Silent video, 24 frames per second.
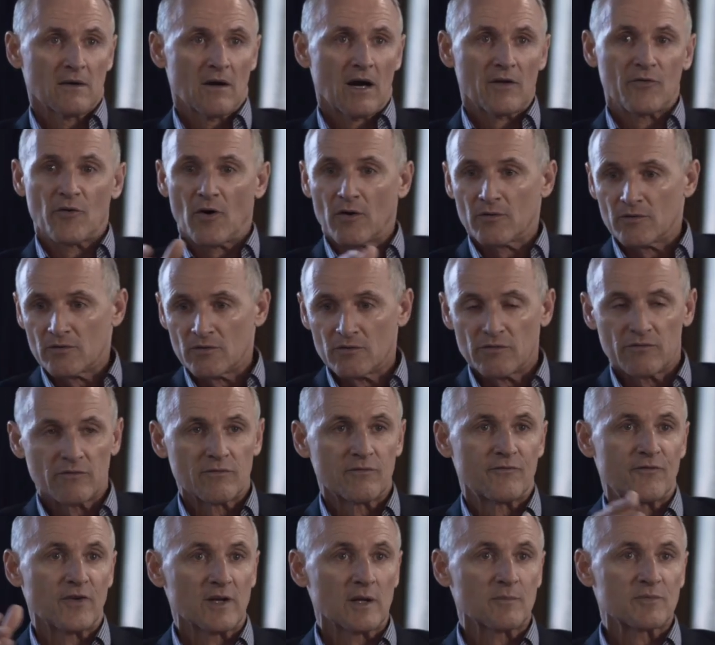I thought you,
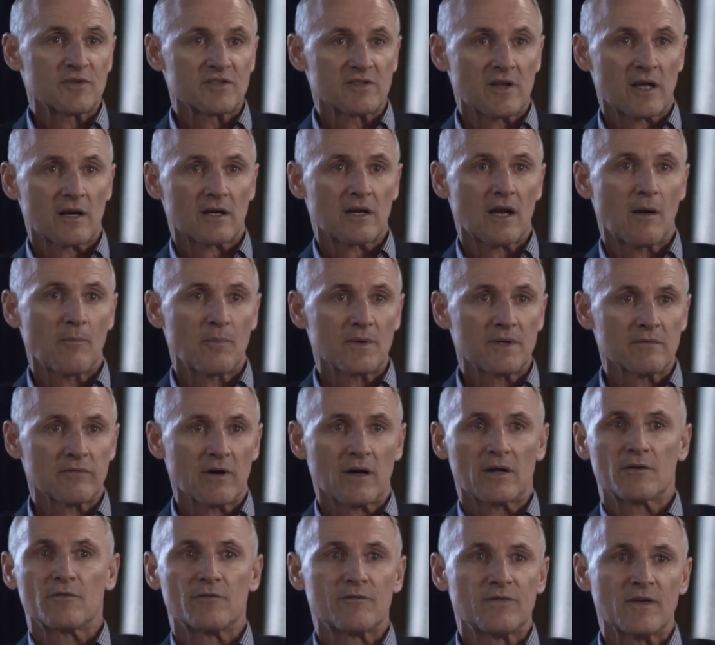Phillips has got a company of
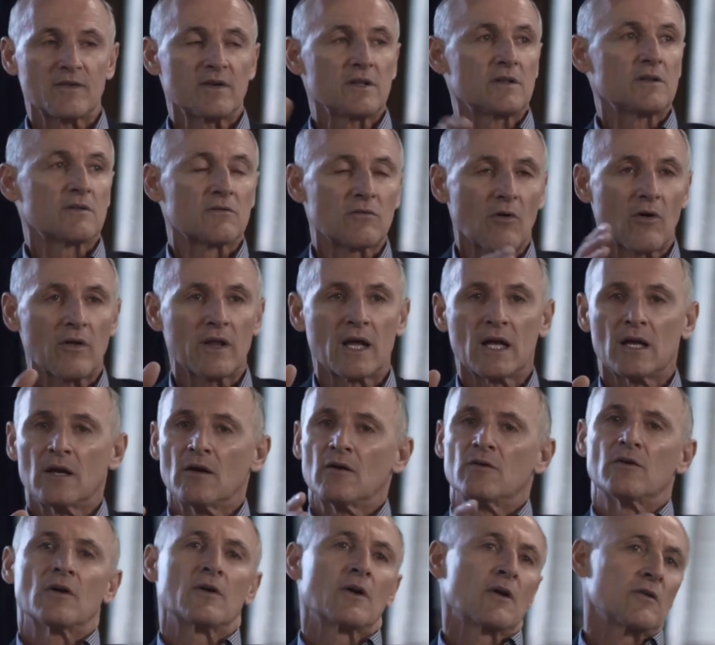one hundred fifty year old.
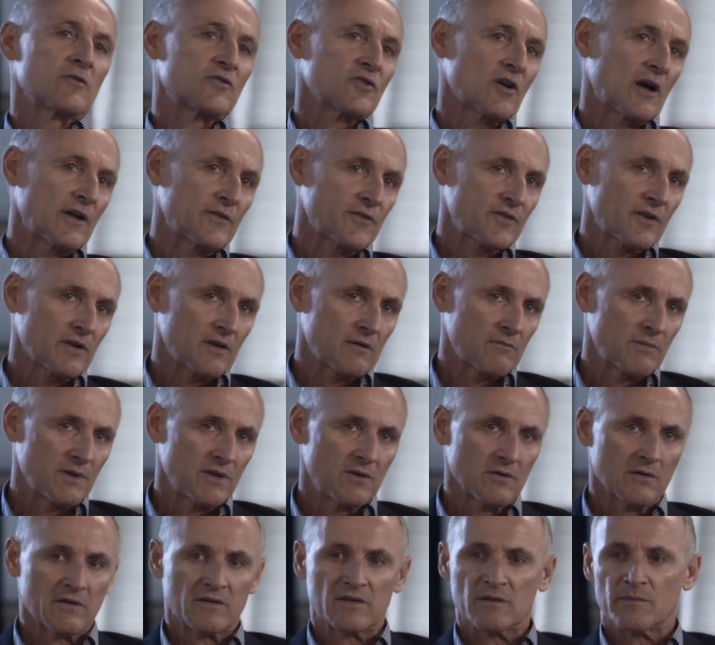No, no, John's going to be
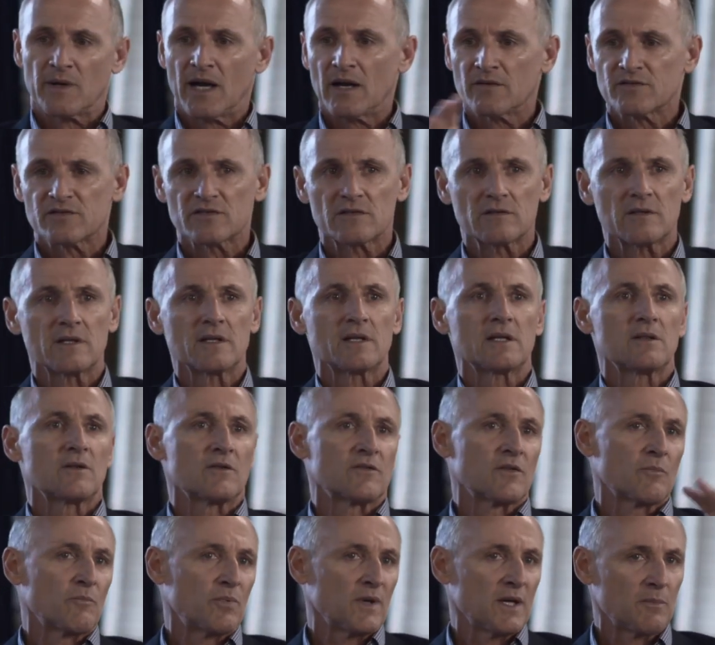doing some house cleaning.
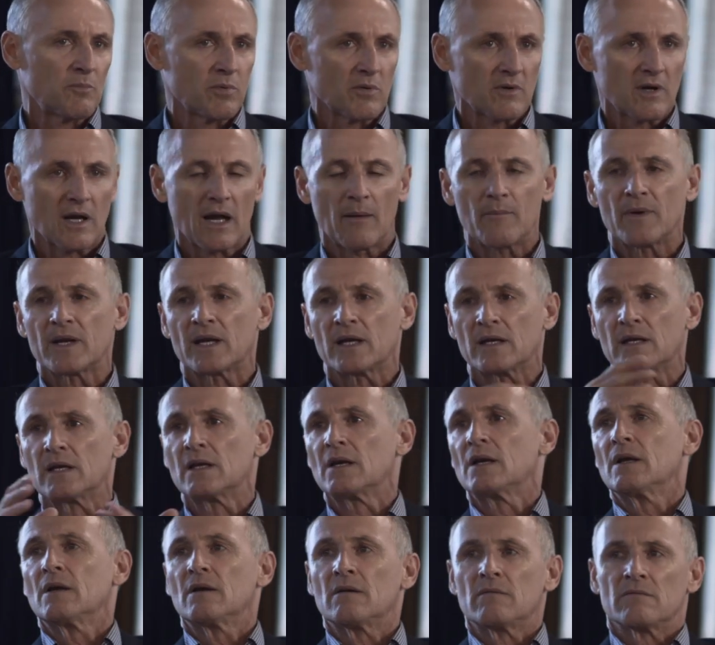There's people coming
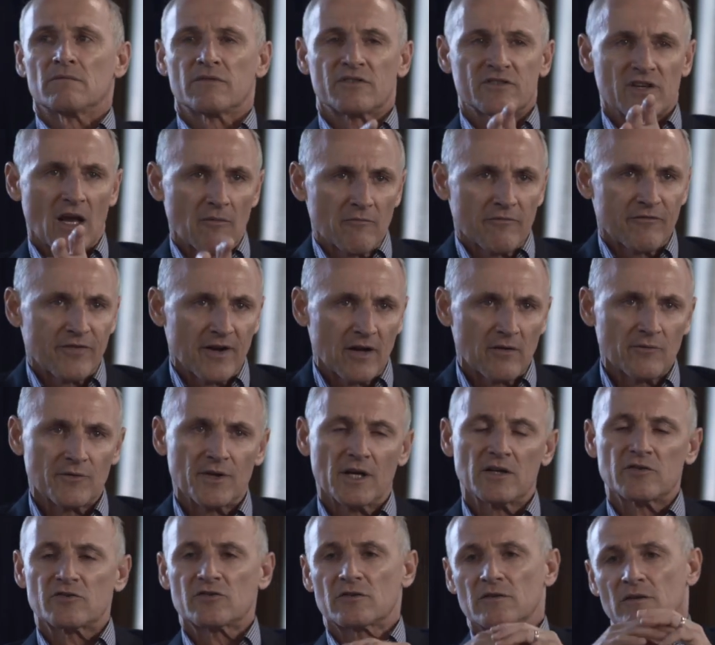and some
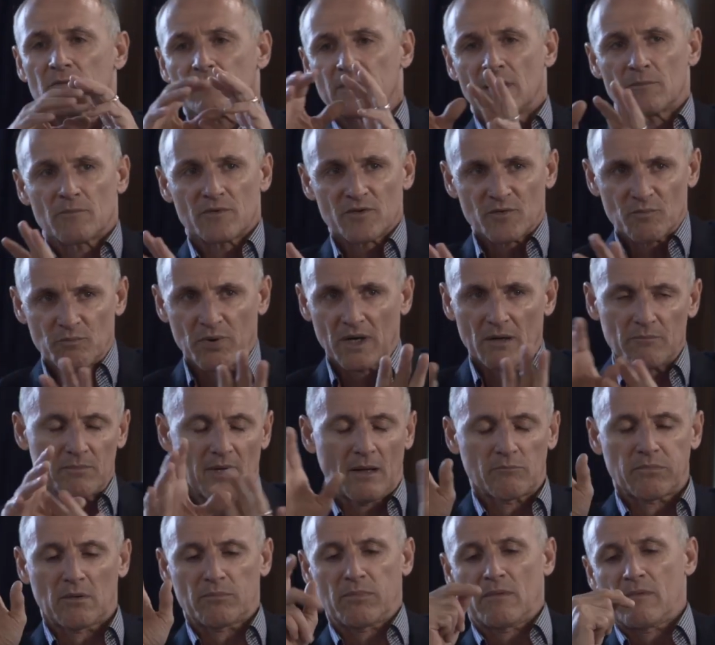foundational members, blah,
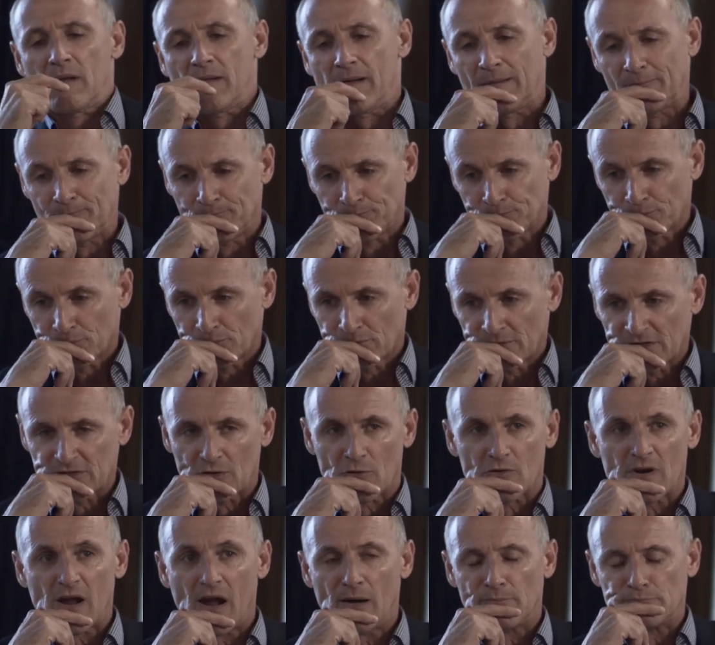blah, blah, blah.
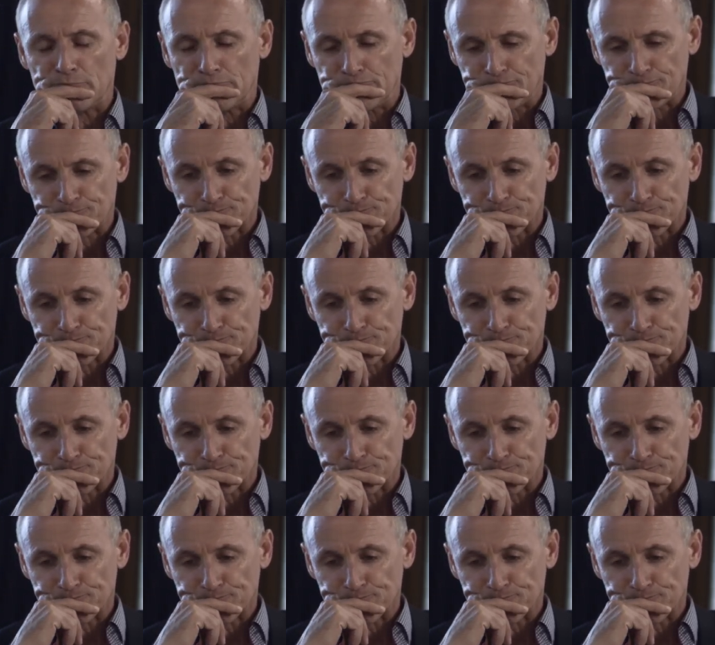So come.